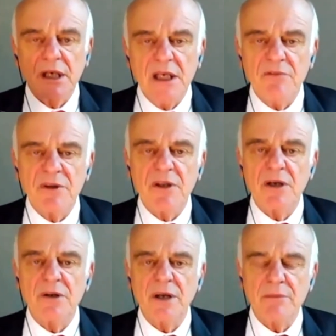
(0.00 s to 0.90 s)
even
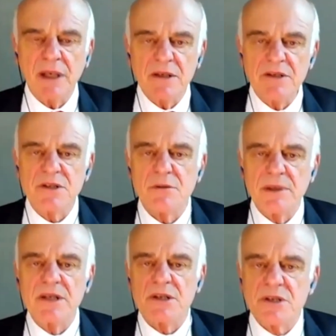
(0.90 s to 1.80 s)
though they may still
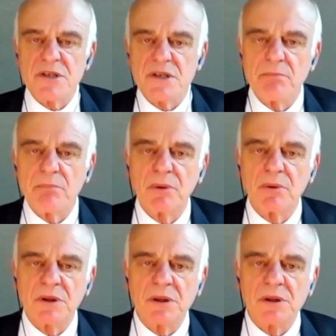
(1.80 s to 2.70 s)
be just as
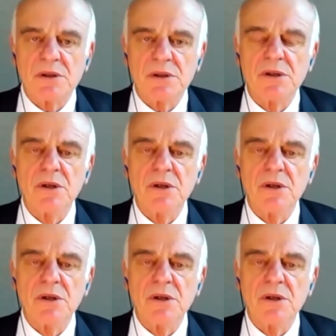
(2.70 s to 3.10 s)
important